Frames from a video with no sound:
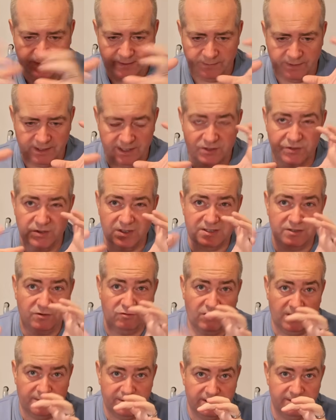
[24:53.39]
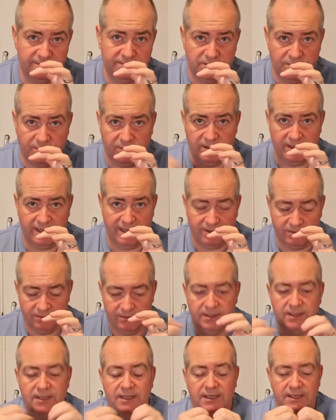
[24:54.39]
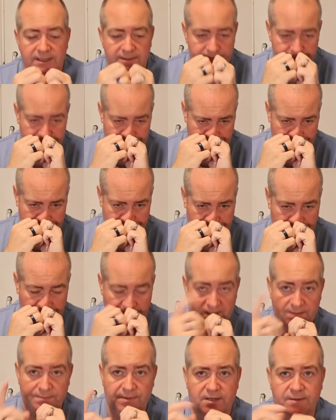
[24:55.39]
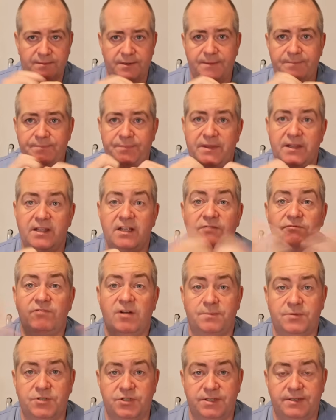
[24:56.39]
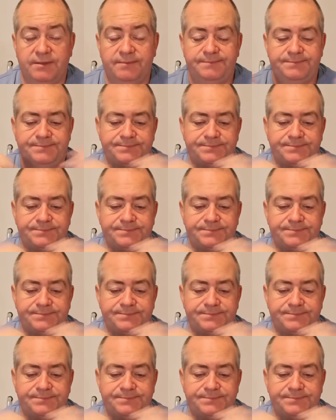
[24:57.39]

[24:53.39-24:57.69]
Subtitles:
When they tried to grab it to pull it out, pardon me, it ruptured,